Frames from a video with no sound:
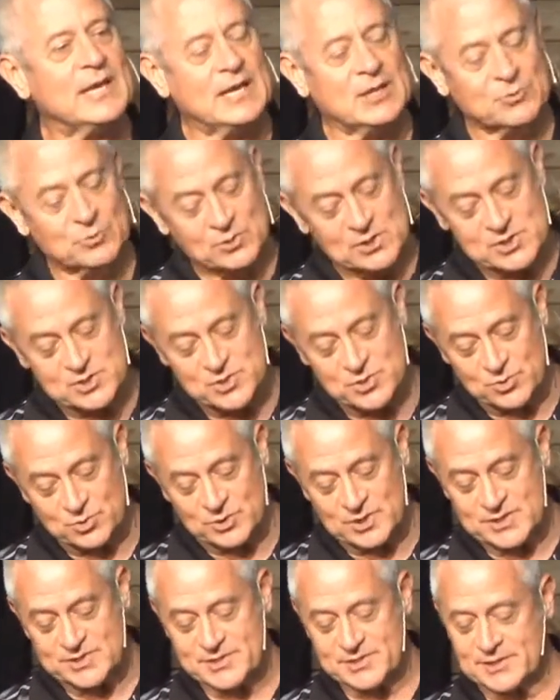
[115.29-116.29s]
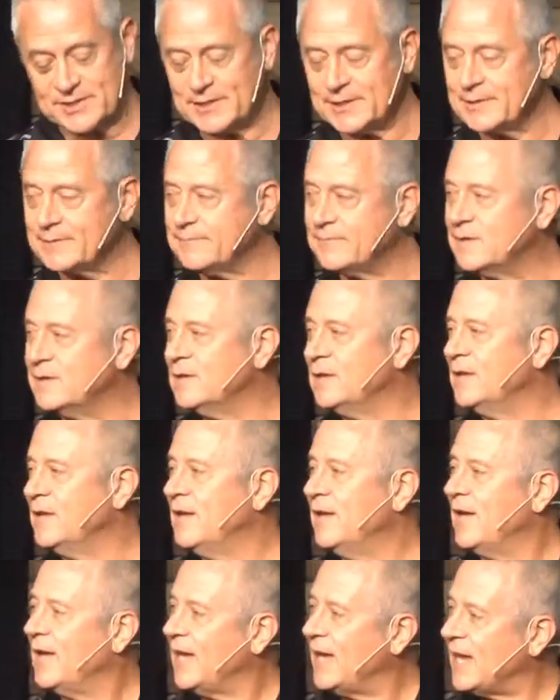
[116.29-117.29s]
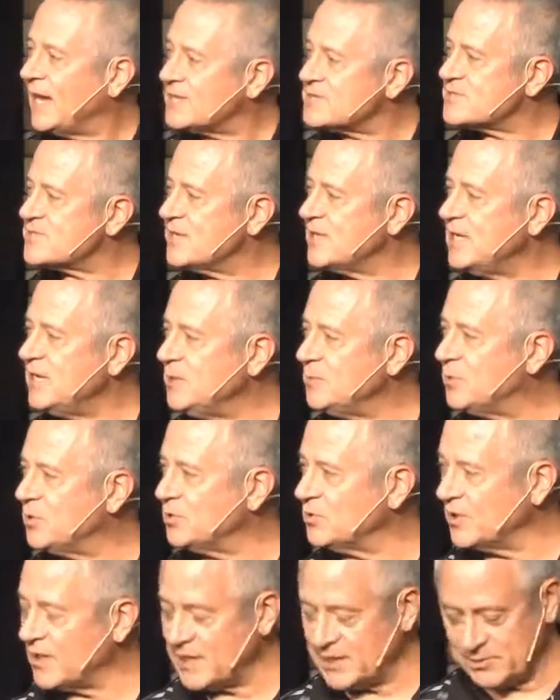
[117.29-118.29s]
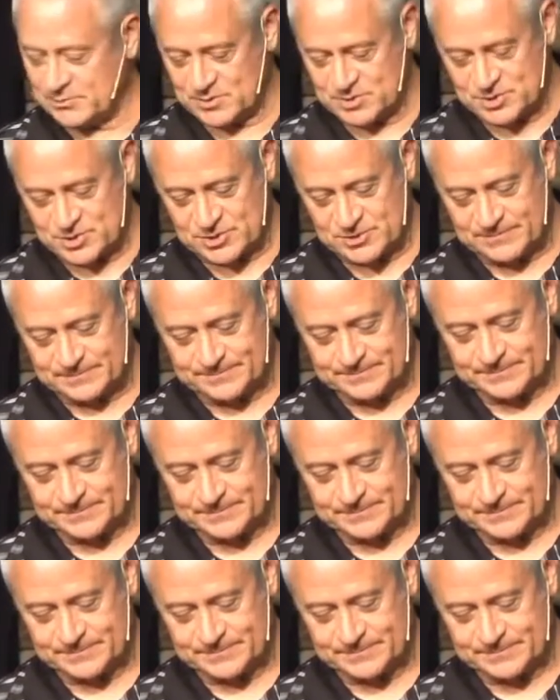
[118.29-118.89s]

and rejoicing as the Hebrew language.